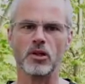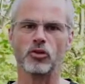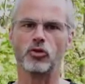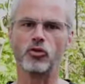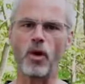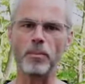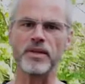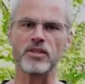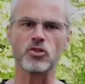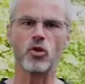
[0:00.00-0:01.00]
the
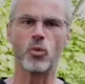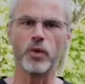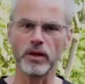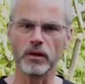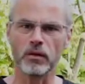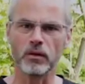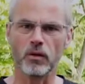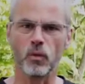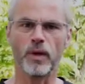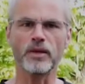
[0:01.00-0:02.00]
droppings will,
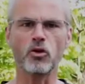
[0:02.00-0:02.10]
when